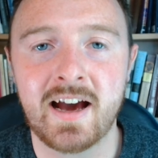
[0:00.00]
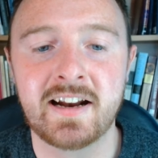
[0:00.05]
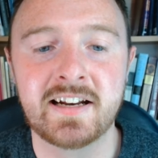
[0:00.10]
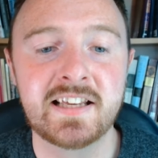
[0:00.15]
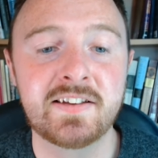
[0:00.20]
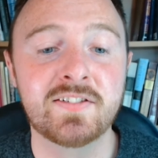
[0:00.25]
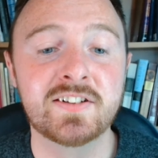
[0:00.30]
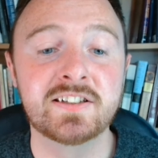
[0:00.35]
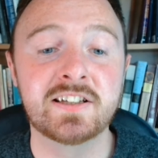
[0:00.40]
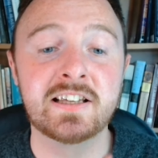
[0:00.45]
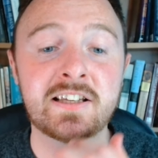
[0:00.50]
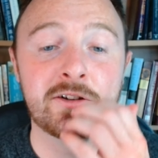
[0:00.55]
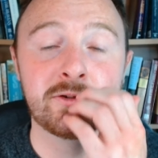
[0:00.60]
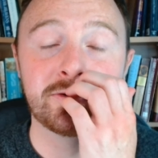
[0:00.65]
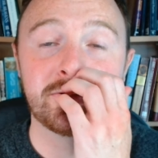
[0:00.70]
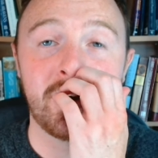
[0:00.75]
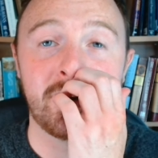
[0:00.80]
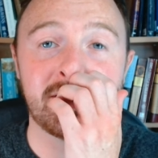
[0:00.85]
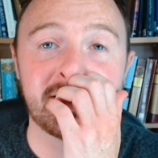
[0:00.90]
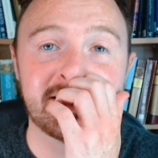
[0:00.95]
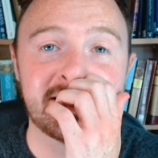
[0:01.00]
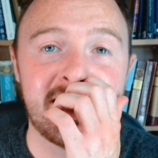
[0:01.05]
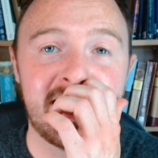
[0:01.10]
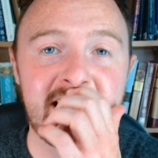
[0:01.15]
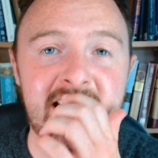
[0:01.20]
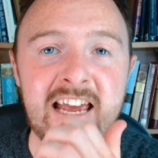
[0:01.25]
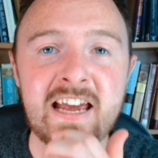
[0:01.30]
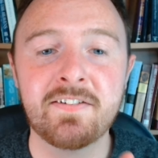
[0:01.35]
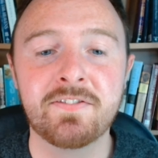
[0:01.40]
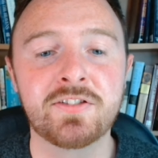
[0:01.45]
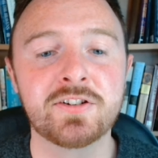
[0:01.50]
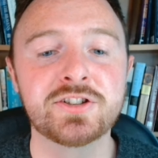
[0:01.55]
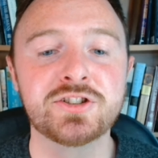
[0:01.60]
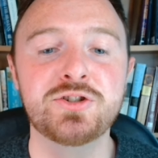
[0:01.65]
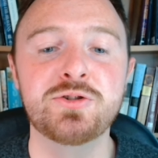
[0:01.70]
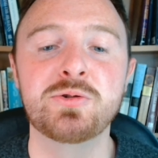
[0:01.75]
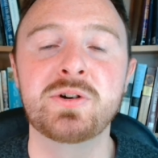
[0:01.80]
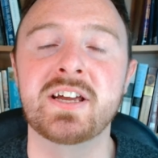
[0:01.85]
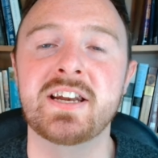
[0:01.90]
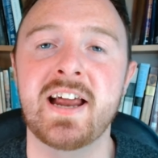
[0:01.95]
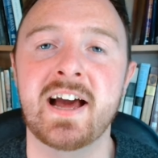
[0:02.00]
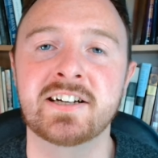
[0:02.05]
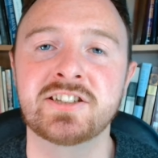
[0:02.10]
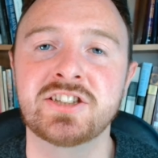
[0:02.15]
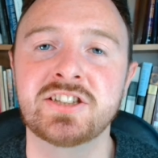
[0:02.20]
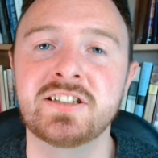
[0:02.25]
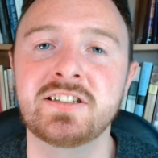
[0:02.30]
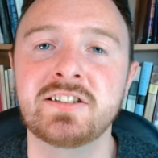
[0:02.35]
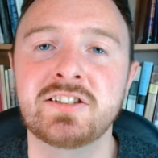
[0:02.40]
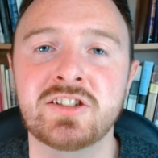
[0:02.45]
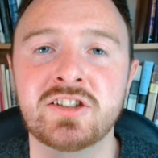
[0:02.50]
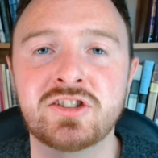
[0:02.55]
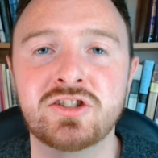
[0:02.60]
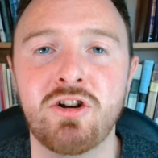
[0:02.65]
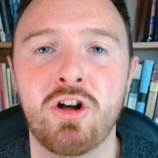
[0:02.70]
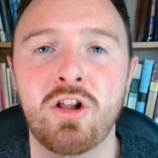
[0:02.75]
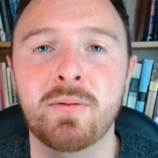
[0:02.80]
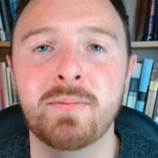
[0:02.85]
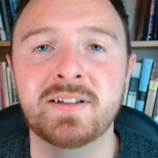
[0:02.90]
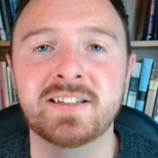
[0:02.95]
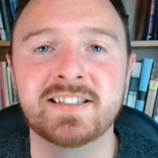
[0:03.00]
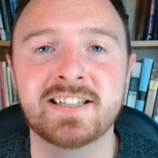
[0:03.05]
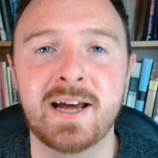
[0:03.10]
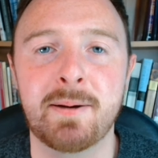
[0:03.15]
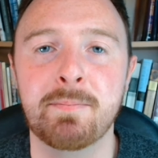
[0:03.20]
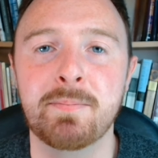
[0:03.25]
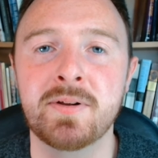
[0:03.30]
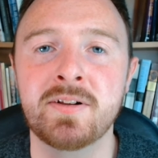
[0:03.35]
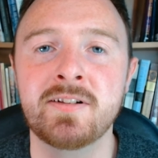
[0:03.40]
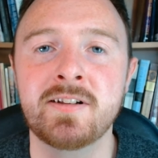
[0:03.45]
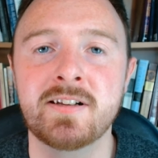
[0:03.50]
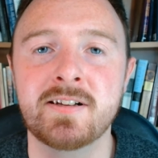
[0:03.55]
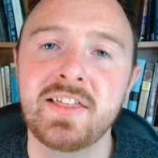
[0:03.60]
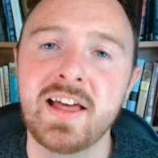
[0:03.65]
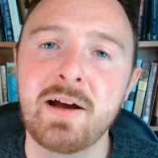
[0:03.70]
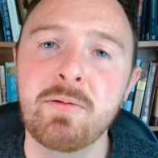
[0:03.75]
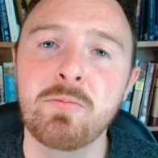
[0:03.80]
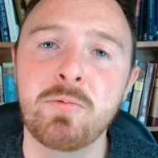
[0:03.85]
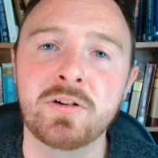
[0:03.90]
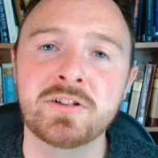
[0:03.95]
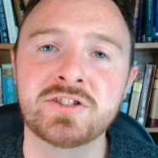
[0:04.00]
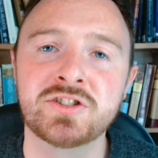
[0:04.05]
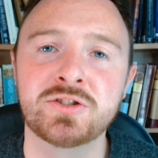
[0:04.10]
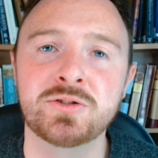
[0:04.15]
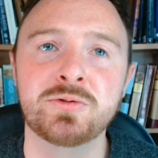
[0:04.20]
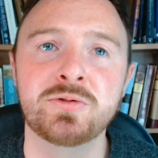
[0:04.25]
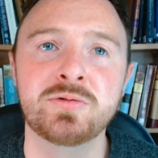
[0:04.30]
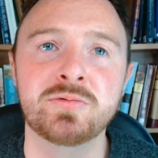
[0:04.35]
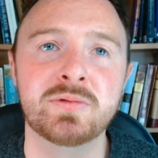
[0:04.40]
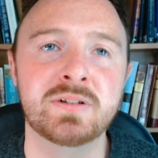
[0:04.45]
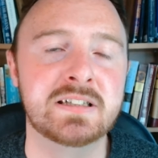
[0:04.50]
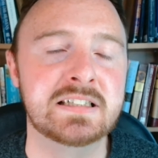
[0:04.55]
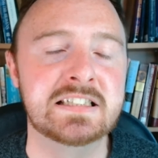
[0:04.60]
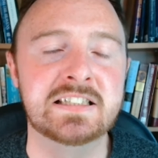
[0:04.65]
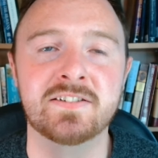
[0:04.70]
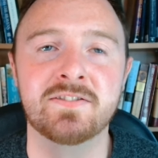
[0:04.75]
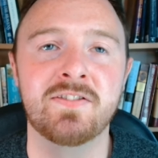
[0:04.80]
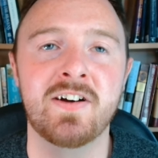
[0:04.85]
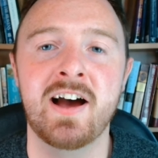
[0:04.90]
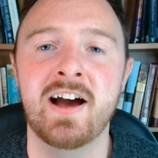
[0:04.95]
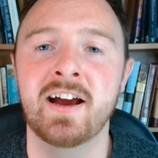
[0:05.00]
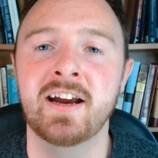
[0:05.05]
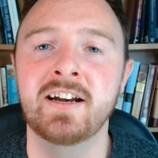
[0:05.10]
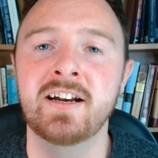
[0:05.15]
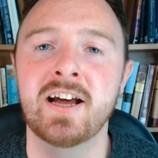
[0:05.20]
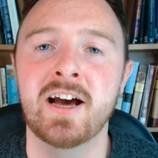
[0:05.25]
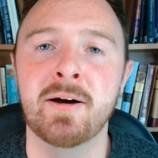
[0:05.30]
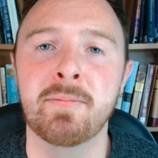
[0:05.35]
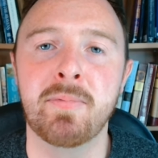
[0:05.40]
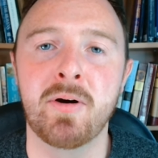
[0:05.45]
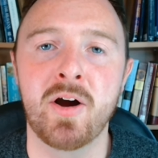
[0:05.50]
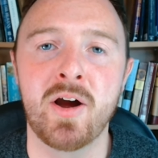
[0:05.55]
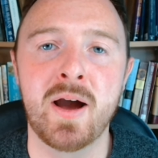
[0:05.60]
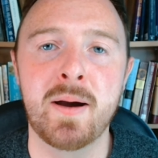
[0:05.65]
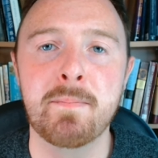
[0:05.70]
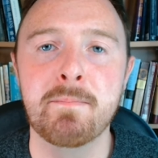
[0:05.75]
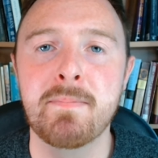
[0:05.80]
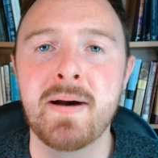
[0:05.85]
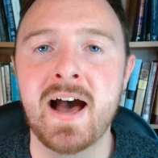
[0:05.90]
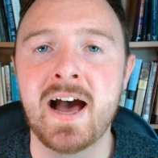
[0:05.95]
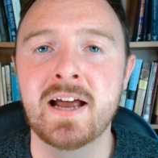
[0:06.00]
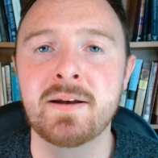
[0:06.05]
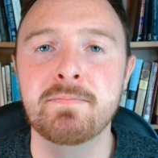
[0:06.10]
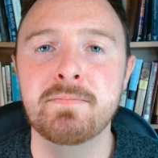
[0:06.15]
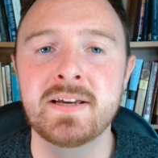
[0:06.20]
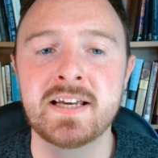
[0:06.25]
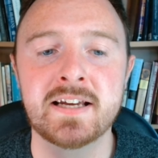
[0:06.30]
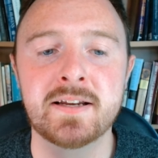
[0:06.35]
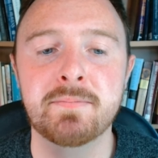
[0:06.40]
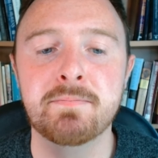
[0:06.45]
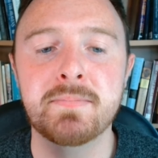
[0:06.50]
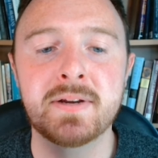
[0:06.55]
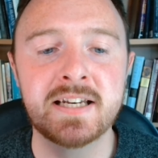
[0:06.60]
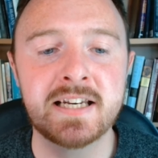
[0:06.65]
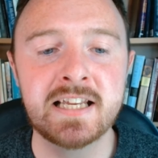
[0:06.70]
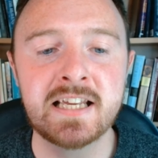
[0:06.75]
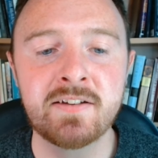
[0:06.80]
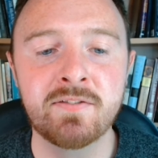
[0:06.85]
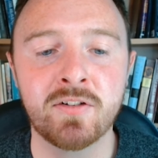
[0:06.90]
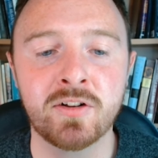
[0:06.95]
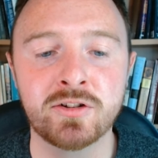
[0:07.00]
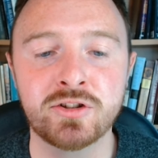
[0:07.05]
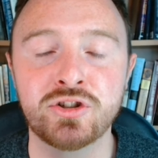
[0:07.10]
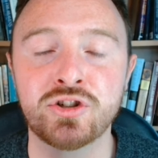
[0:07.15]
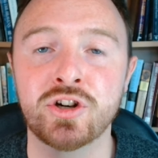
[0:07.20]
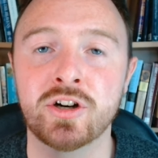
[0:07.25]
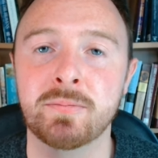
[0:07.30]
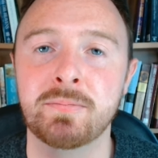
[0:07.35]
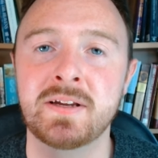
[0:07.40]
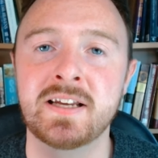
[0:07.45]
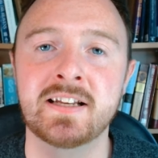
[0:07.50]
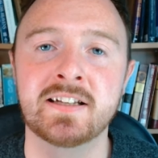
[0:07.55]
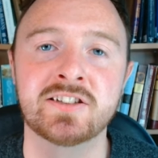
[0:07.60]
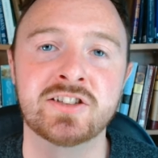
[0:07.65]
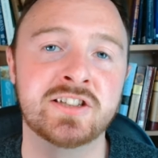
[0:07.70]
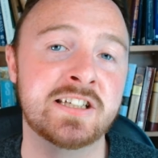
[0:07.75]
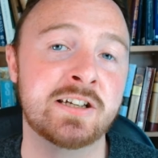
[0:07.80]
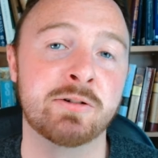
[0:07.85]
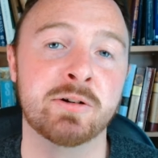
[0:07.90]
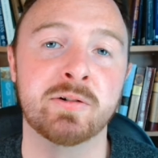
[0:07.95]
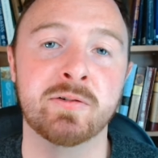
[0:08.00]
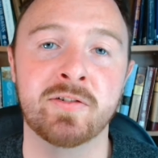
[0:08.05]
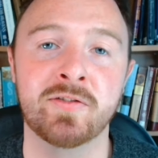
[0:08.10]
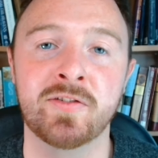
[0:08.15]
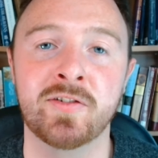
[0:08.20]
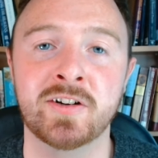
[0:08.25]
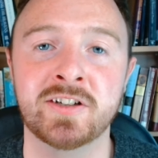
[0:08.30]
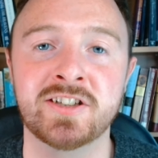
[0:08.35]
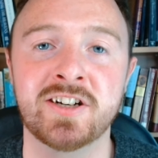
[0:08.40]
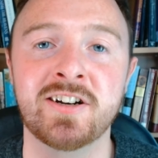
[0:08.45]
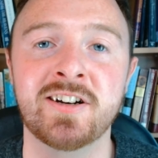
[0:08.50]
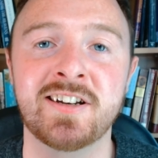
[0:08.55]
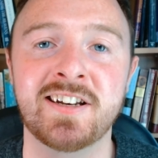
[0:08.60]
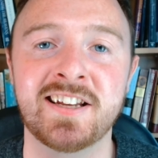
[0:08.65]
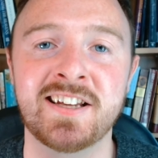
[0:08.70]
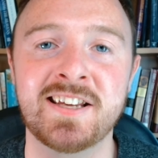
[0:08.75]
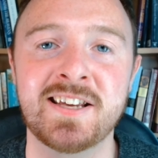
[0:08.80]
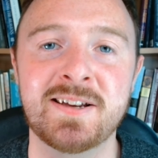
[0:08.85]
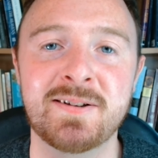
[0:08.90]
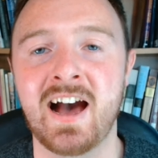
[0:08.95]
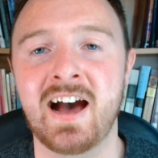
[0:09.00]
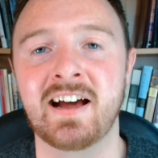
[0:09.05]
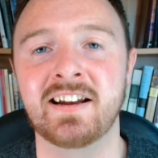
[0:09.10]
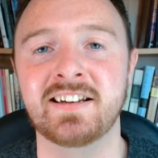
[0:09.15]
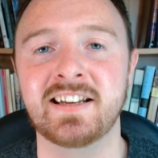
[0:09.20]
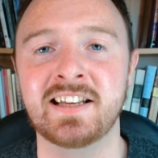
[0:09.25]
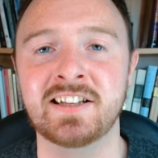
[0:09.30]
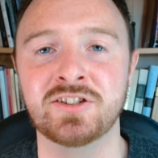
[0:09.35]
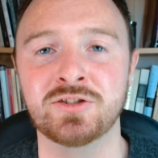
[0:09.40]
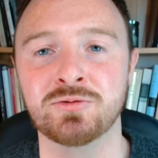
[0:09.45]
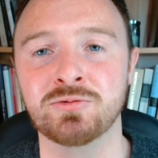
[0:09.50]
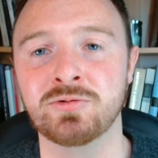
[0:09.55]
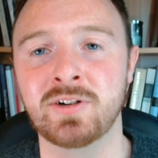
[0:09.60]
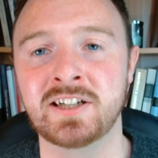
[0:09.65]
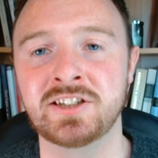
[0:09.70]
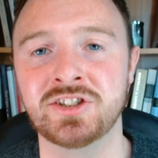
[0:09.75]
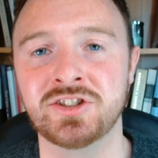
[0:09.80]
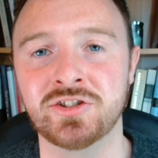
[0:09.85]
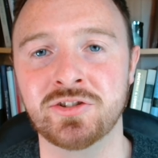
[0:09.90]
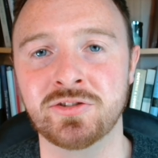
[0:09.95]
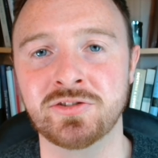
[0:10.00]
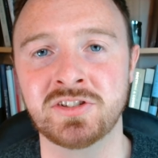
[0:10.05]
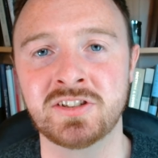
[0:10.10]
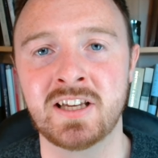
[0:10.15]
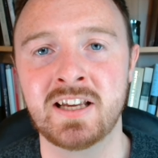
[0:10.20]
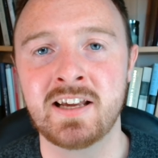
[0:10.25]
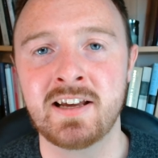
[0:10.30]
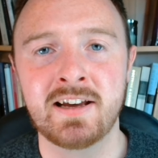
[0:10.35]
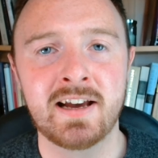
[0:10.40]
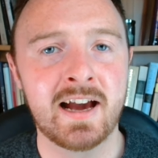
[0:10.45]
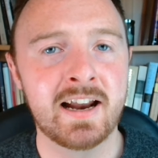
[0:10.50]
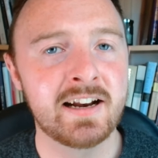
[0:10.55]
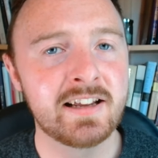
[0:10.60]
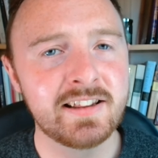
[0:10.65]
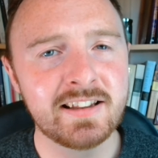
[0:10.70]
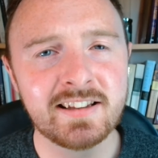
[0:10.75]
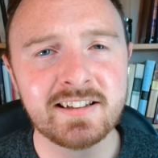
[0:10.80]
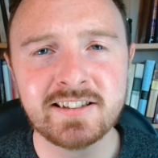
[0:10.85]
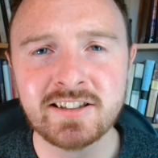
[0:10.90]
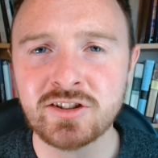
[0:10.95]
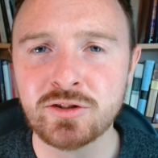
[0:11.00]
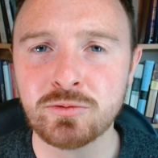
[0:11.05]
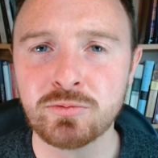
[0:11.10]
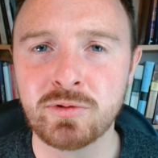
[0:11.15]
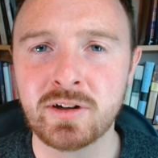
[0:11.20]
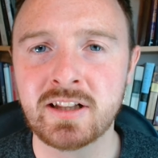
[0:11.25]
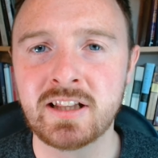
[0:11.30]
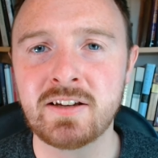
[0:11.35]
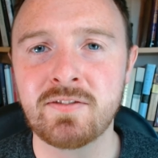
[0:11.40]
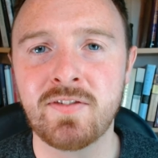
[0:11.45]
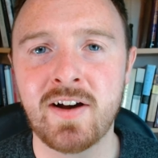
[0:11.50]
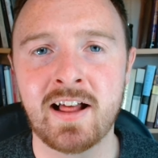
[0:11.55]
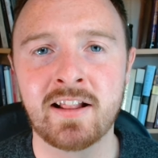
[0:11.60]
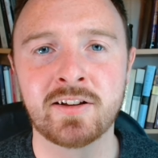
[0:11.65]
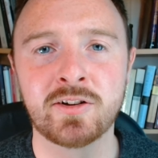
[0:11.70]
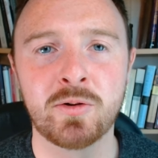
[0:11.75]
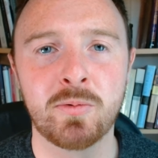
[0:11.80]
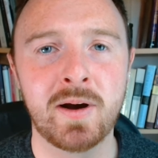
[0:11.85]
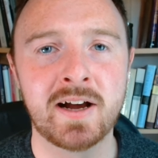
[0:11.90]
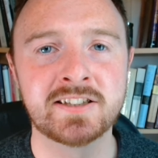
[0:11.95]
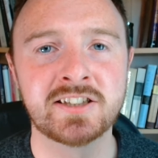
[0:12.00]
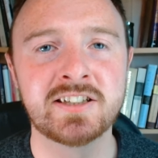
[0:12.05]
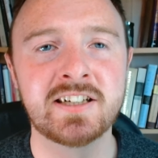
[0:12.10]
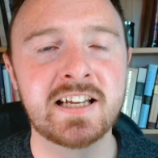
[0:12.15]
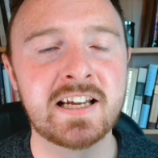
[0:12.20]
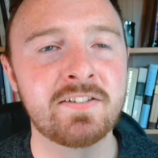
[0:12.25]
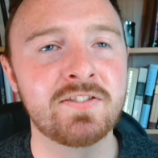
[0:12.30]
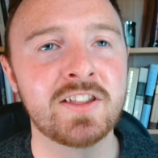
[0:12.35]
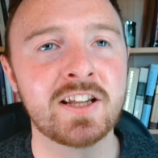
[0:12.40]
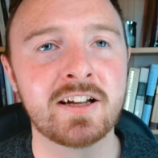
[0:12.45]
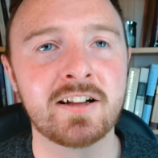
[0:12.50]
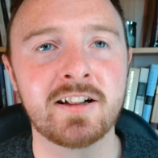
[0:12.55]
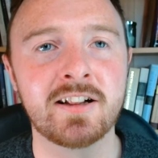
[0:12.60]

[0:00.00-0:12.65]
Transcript: And even he goes on to say, if there's no connection to Solomon's Temple, then what's so divine about a man-made medieval European secret fraternity and its rituals? And I think this is a really valid question if the